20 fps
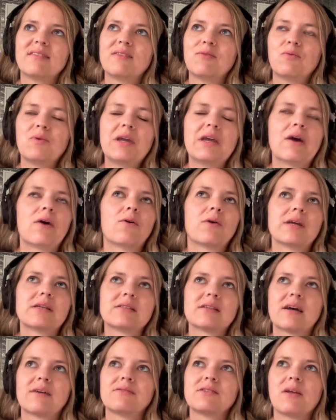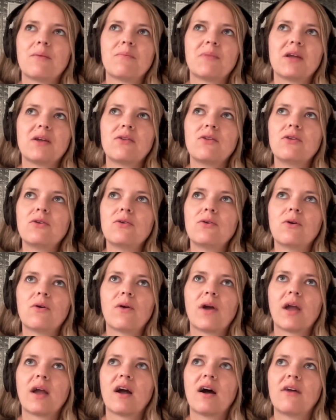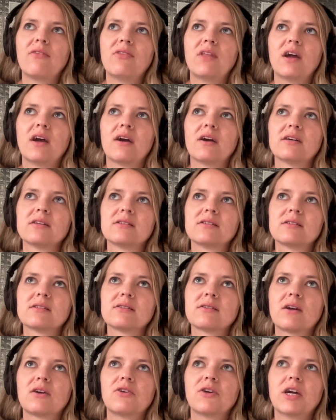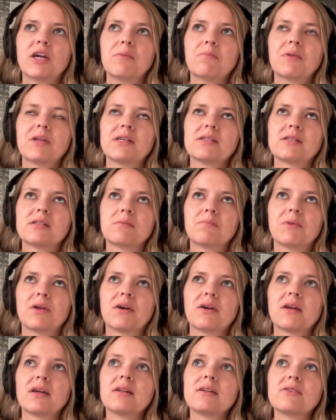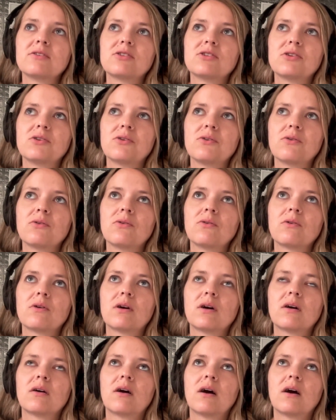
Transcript: we always have something new going on there. It's a great place to plug into.